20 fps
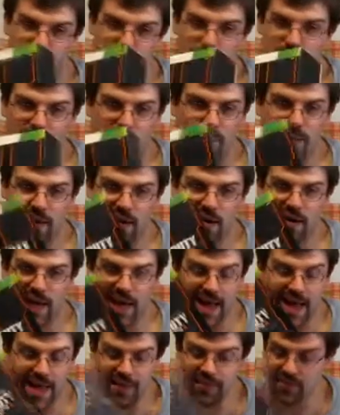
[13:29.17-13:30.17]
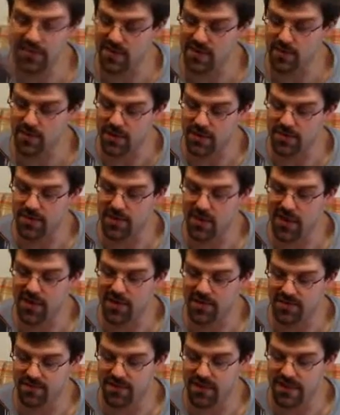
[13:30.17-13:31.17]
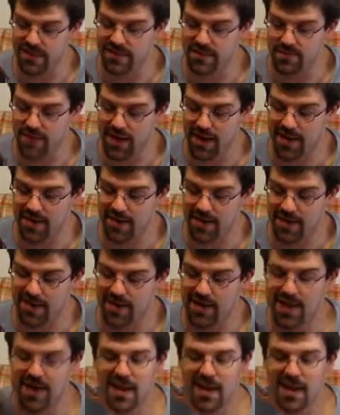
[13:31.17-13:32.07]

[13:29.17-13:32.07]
you probably already have this, but if you're on the fence about it,